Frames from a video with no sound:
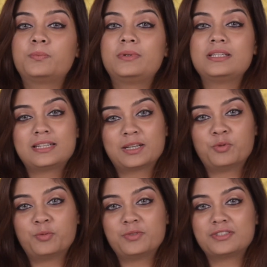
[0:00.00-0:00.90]
please take a
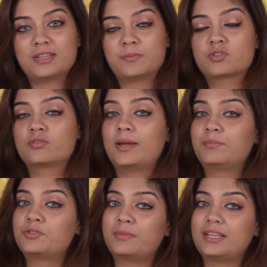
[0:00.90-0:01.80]
moment to
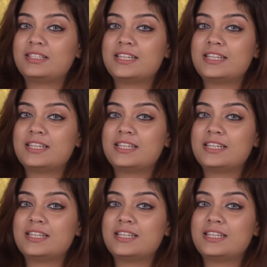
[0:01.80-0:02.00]
subscribe to my